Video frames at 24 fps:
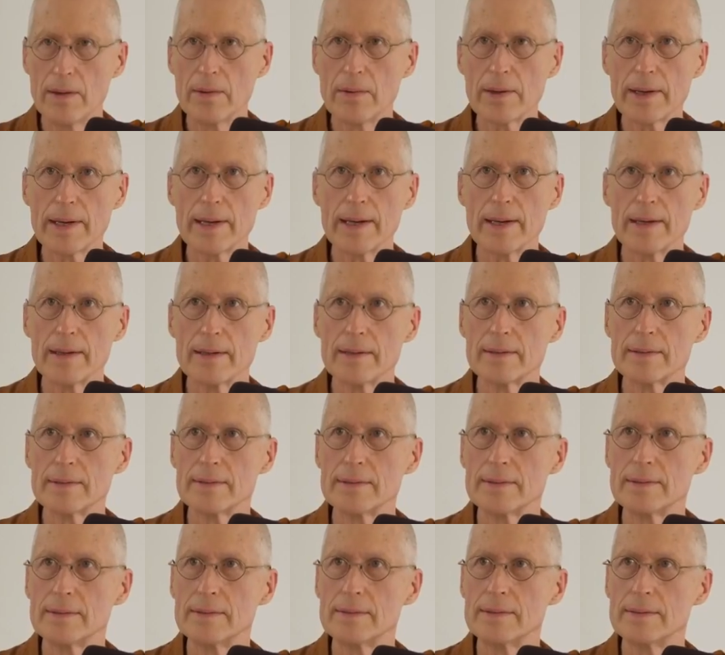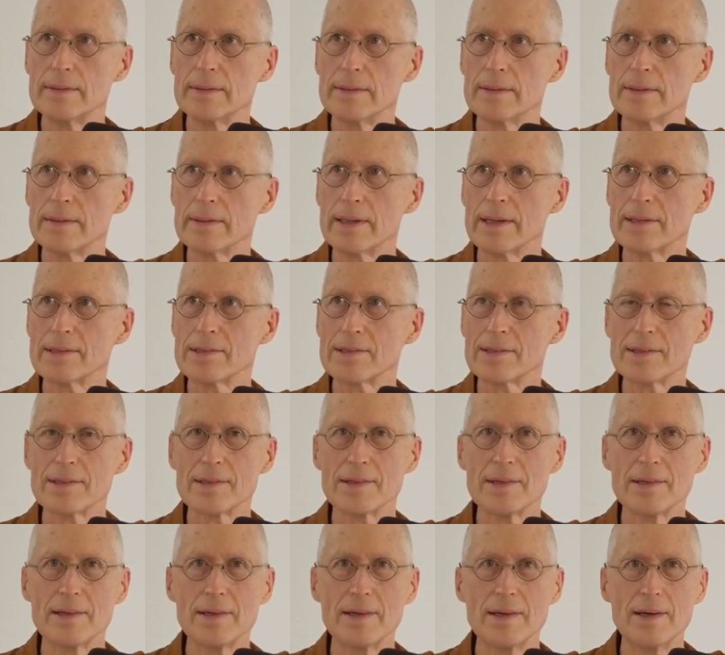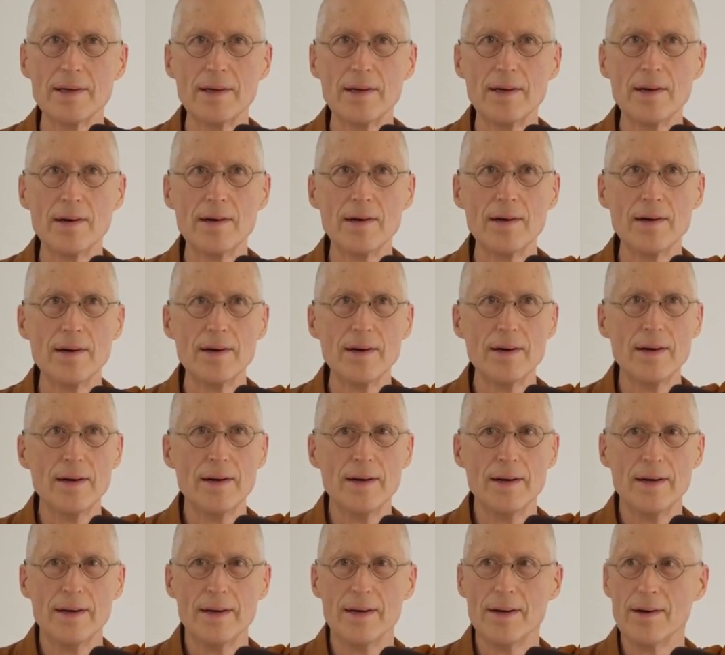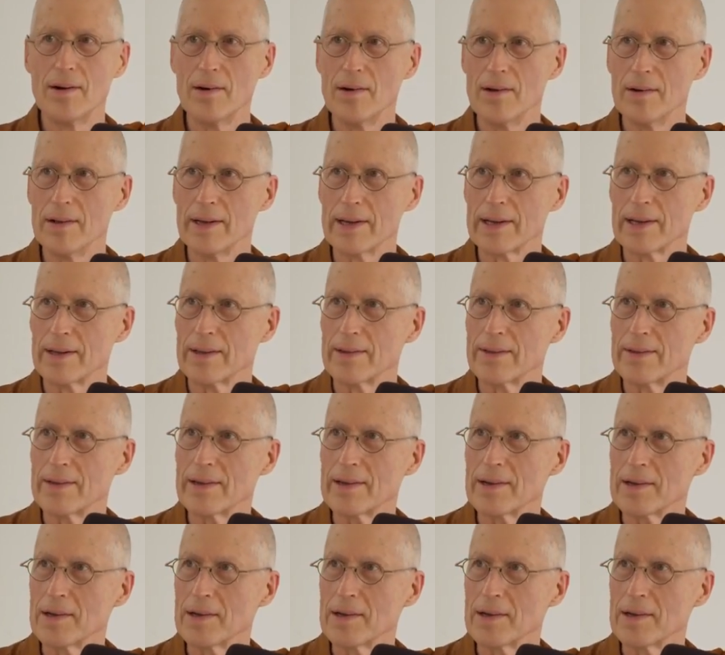Okay, let's all I can think